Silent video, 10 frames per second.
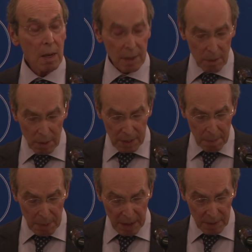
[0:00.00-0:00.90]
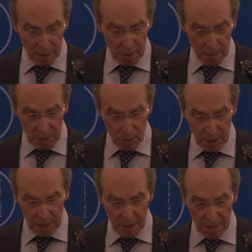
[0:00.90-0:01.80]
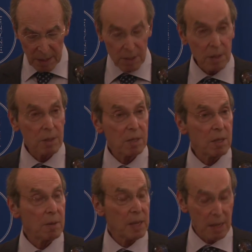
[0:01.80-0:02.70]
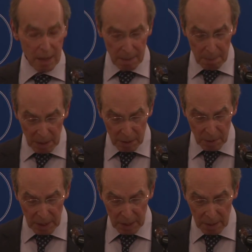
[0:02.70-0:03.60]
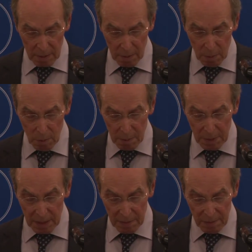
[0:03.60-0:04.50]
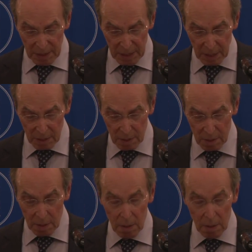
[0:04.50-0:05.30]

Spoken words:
And though a comparison between the events in Syria and Bahrain would be invidious,